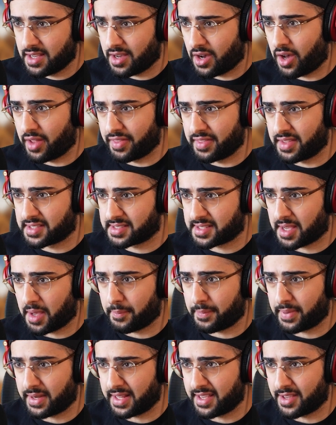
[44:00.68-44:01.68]
on this
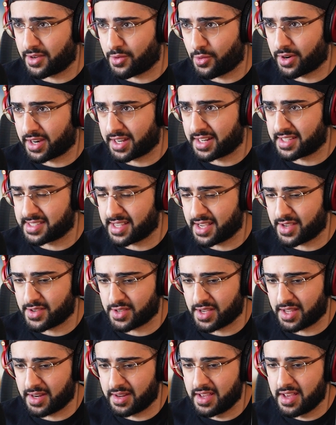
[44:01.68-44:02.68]
company and
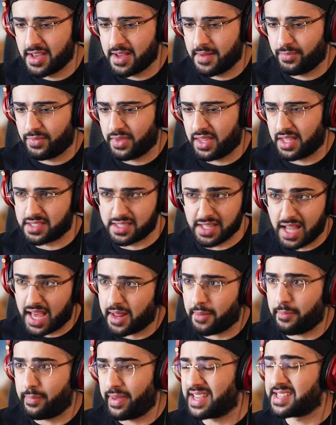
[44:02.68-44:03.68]
organization. It's not
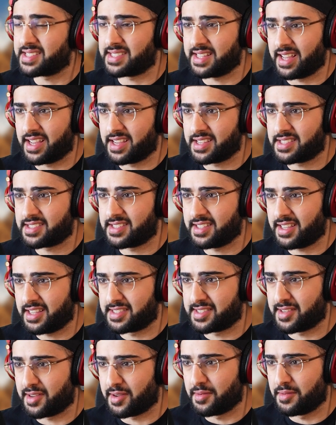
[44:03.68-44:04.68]
a business.
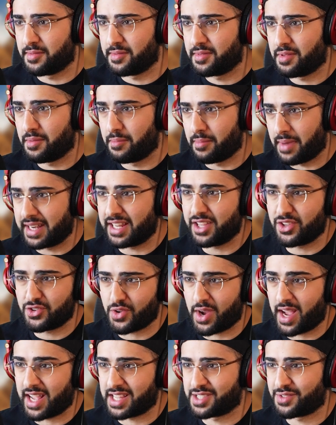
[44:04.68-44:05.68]
It's a money
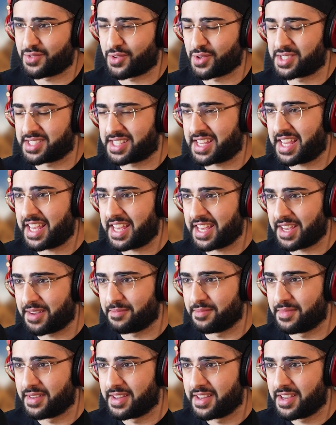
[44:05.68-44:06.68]
transfer
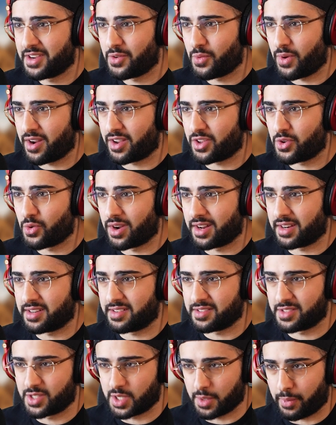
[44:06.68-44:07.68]
scheme where you are
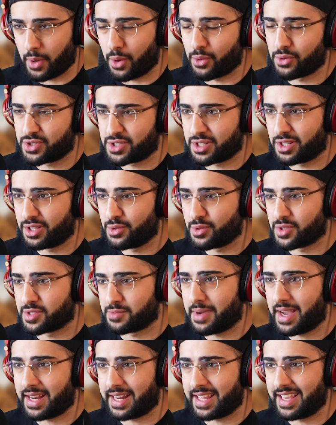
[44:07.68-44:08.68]
supposed to lose
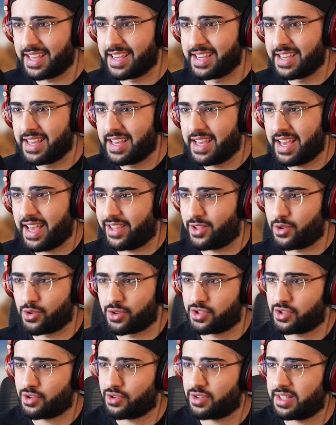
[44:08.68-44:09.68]
money, and you're
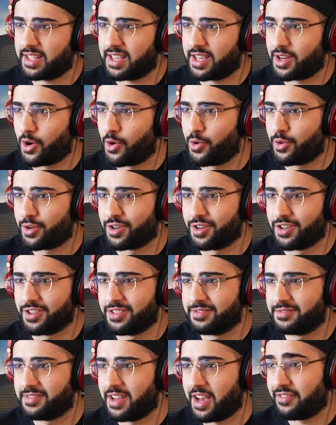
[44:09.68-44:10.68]
certainly an owner
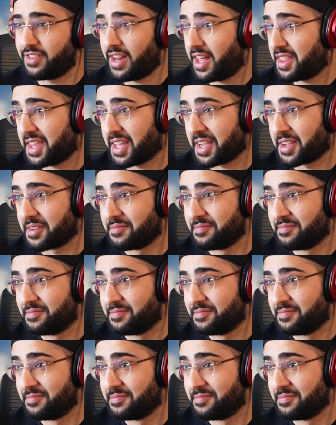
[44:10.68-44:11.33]
of nothing.